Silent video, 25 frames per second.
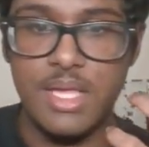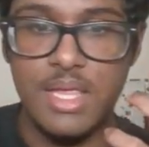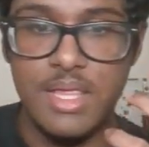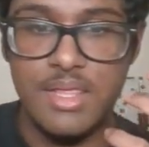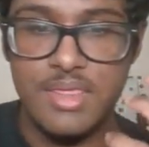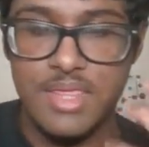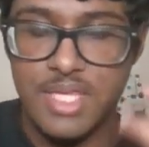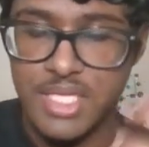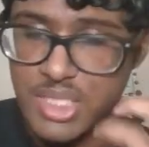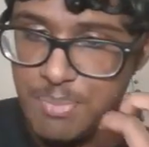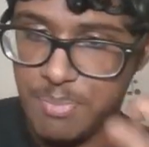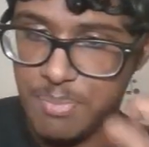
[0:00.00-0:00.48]

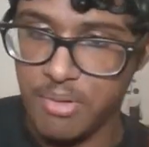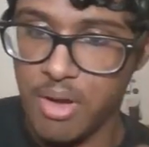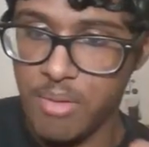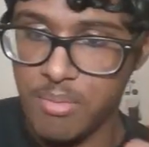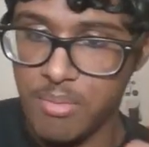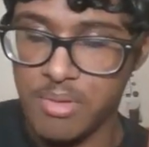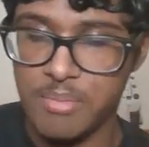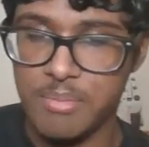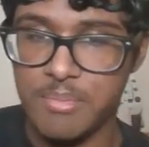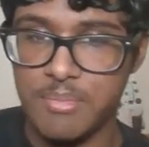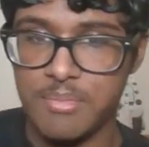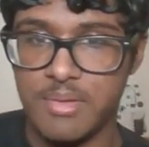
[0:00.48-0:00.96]
This
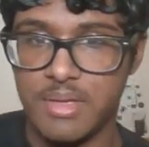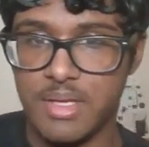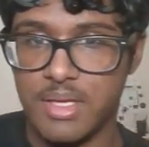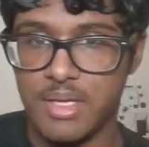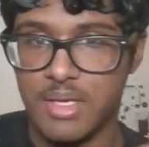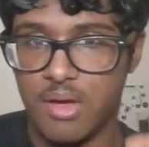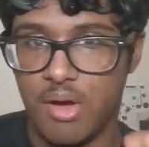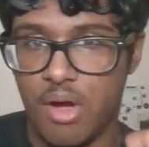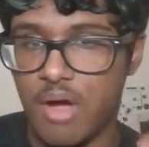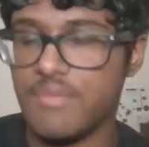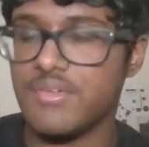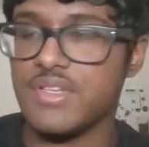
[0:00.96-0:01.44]
problem,
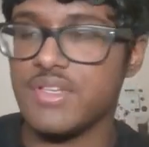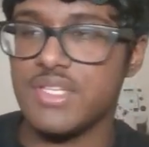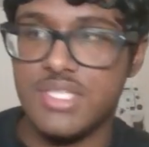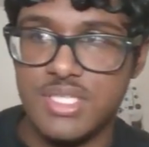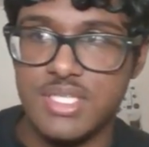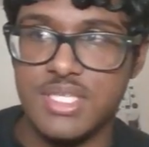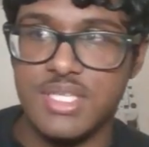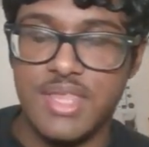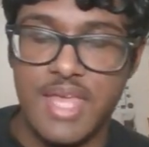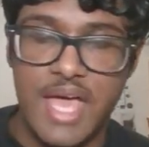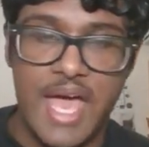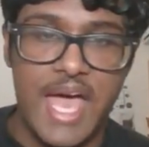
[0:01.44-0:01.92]

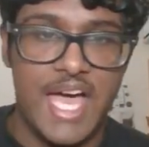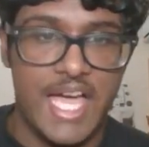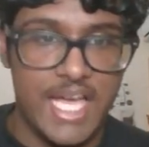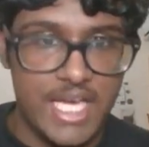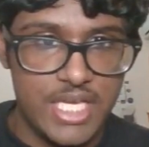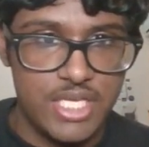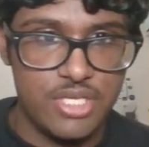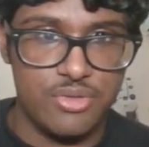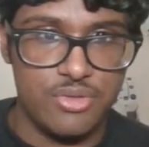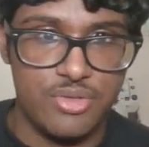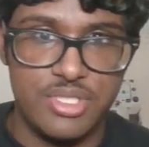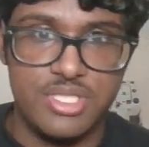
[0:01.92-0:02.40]
obviously the
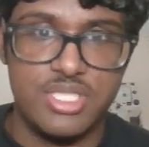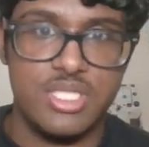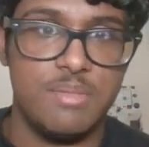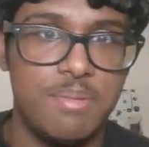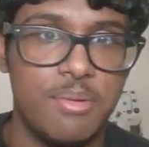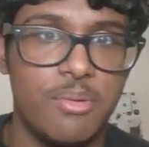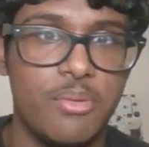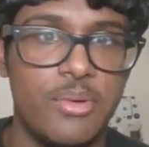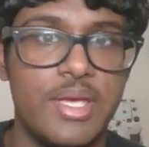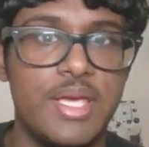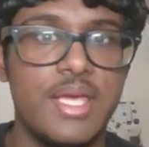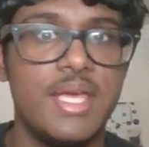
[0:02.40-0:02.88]
accuracy
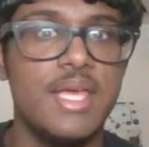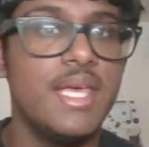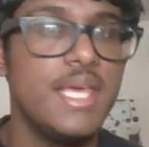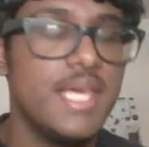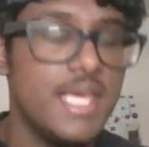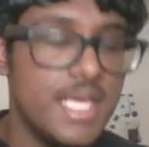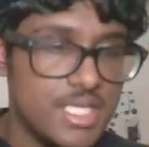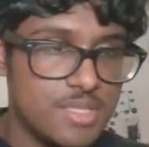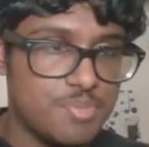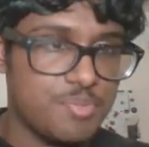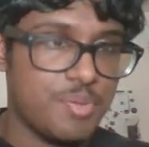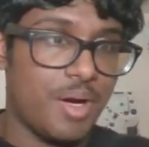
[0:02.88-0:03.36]
point
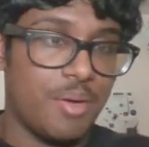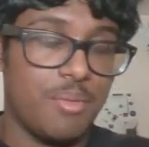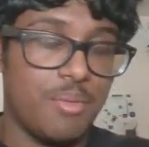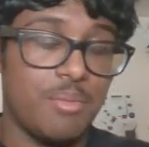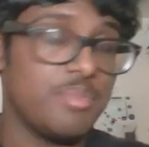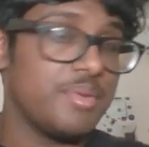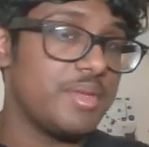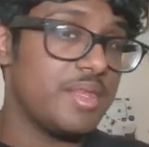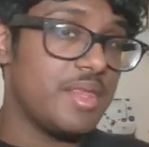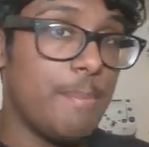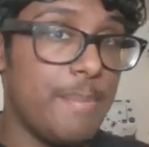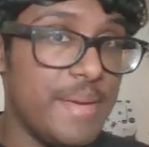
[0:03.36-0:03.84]
is
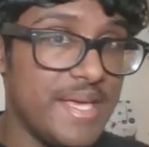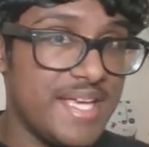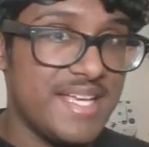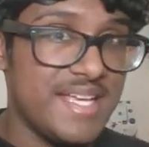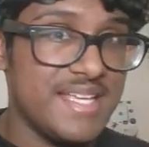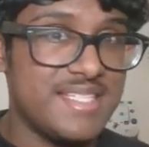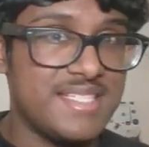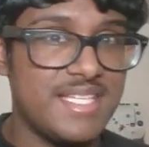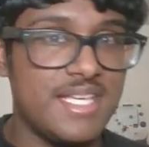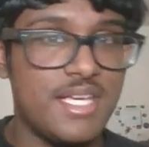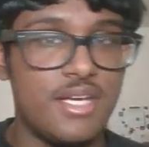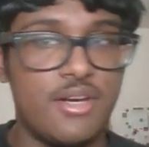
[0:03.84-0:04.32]
probably the
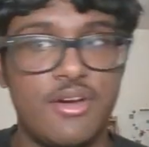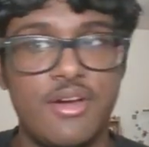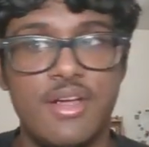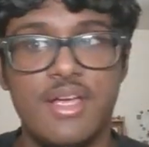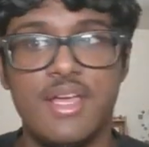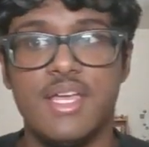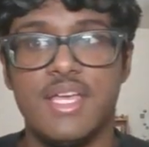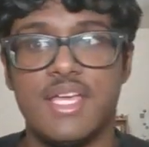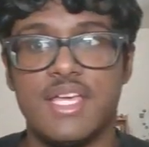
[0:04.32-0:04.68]
biggest here,